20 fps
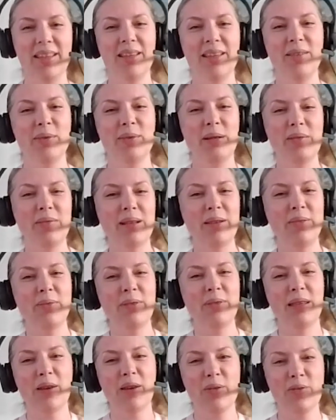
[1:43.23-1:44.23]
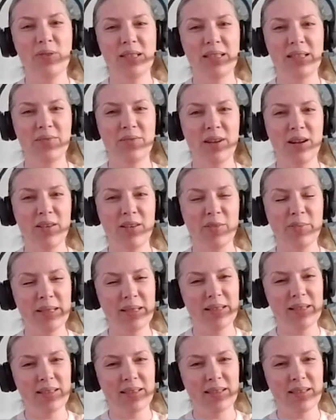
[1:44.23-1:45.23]
We have left the office
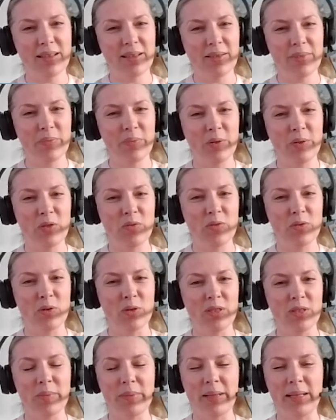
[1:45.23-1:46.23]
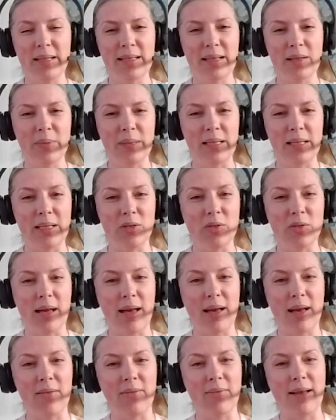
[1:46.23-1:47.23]
environments, which of course means that we need to
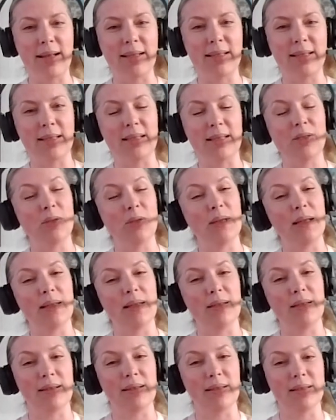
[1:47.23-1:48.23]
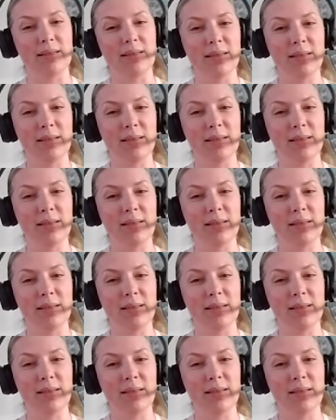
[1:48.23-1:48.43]
have access to internet.